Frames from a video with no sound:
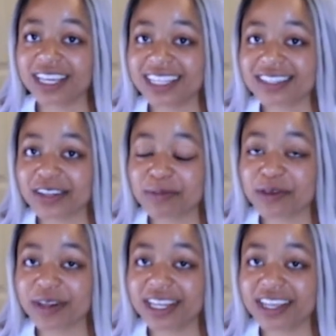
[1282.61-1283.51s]
it's going to be
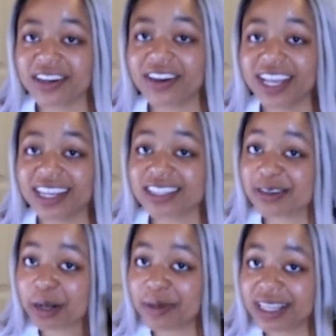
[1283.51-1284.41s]
right here and it's
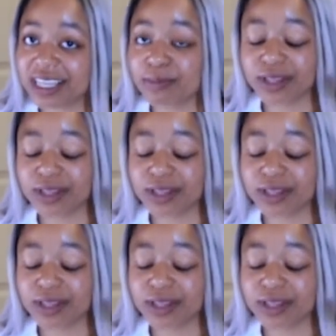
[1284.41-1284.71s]
going to be linked